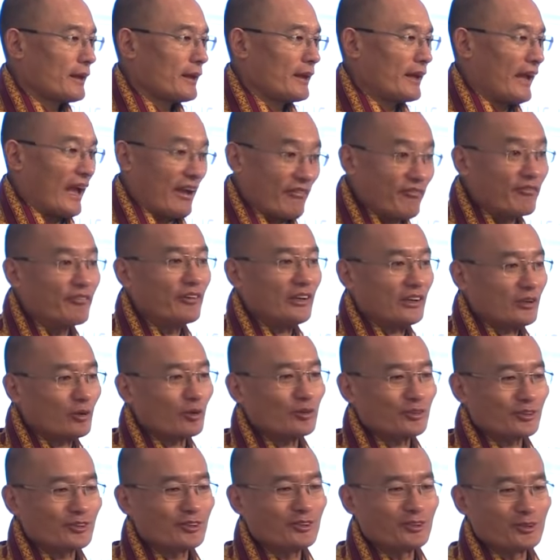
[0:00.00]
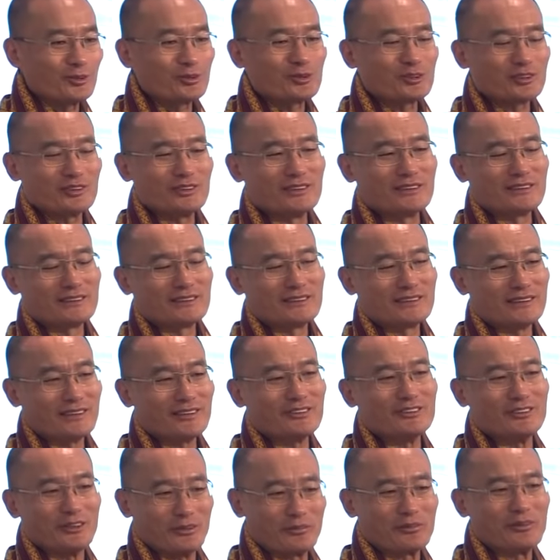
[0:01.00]
Every constitution
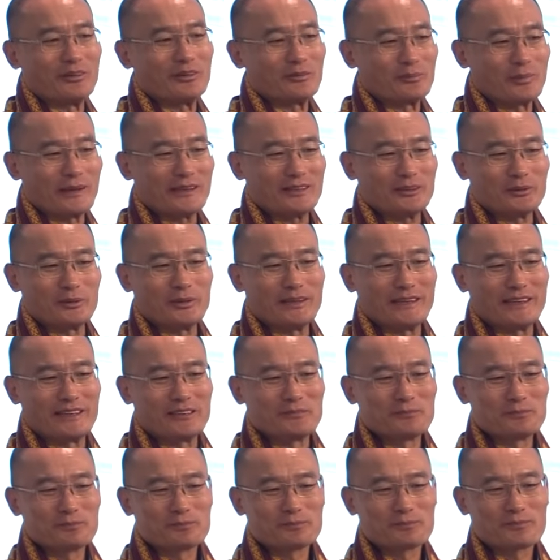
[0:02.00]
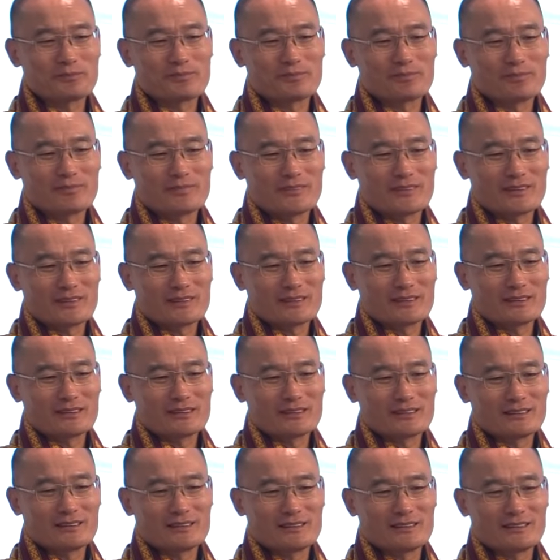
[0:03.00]
is different, by the way.
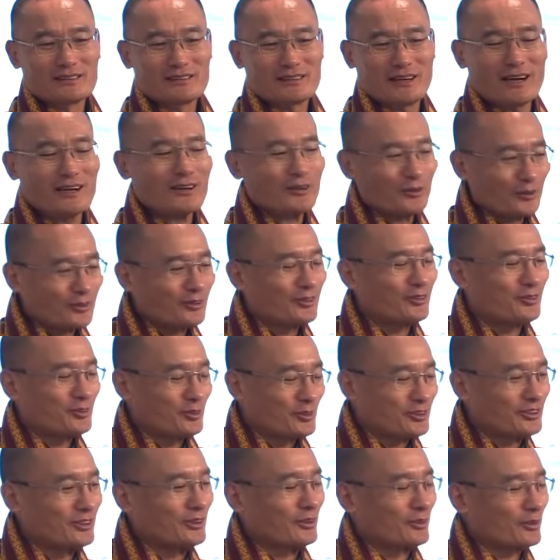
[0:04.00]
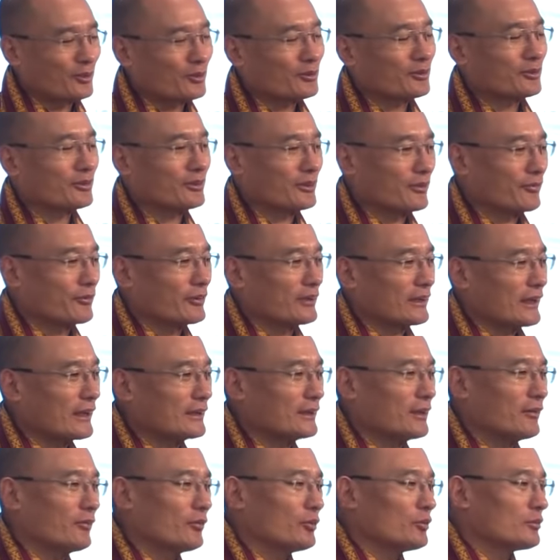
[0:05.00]
Our constitution is also different. I'll
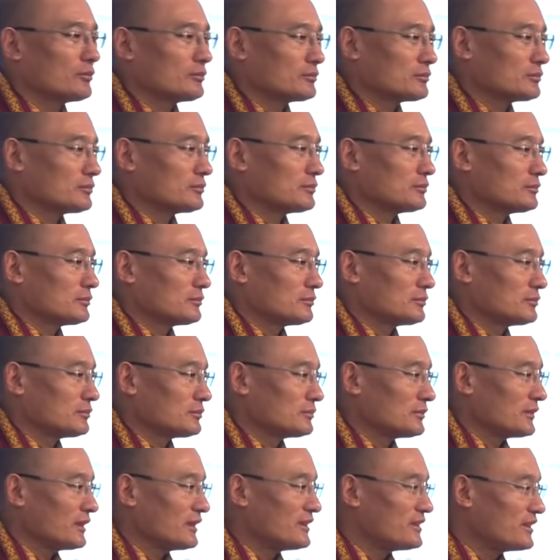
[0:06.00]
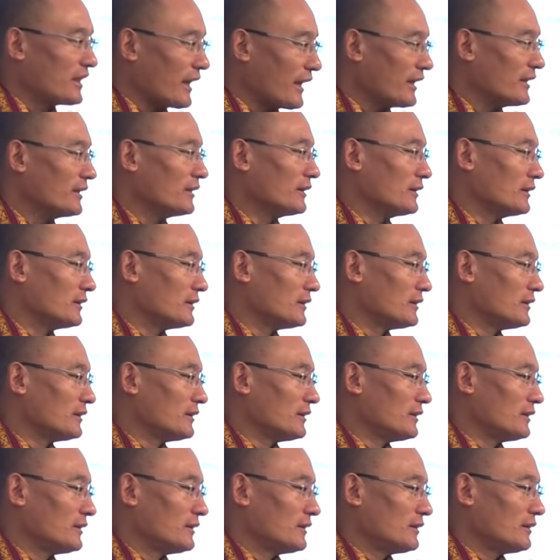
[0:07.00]
give you 10
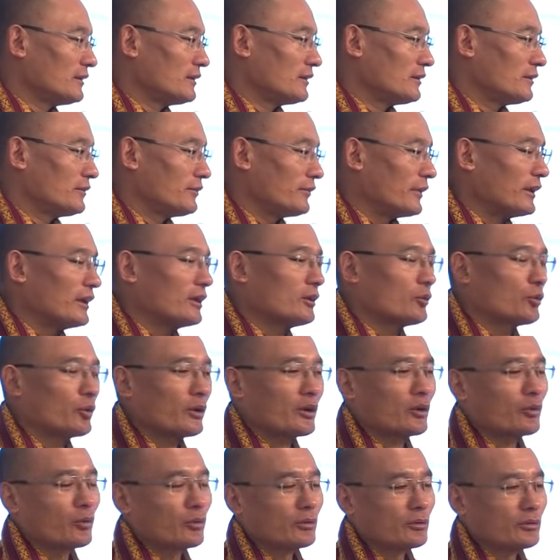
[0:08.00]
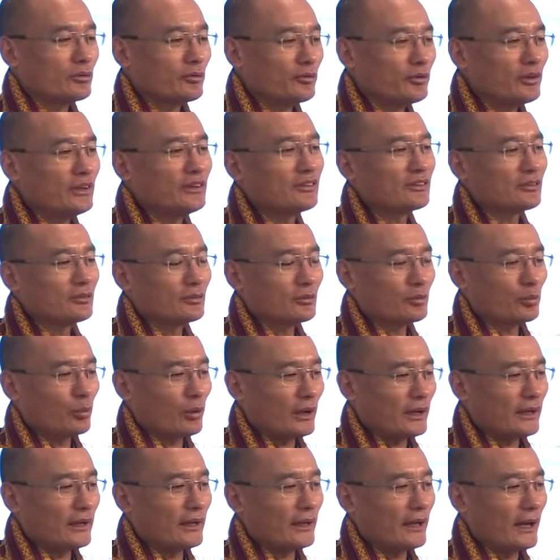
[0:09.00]
very quick reasons
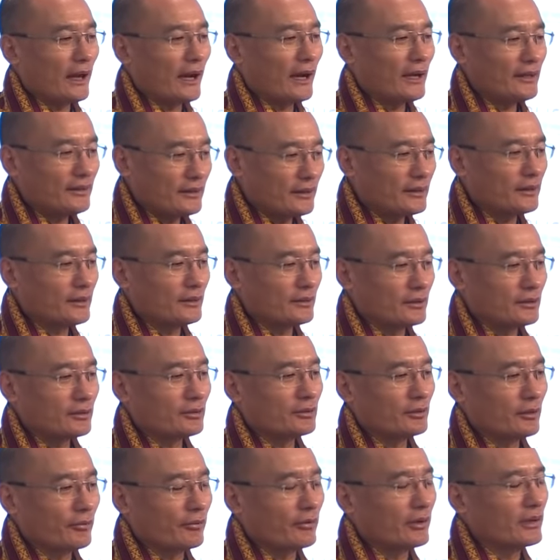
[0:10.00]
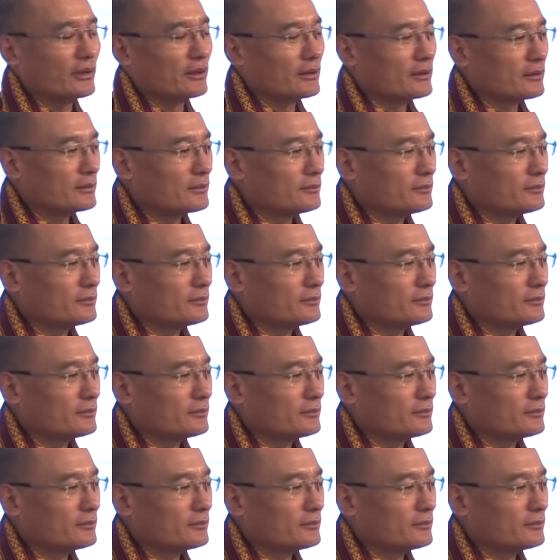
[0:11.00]
why I think it is different.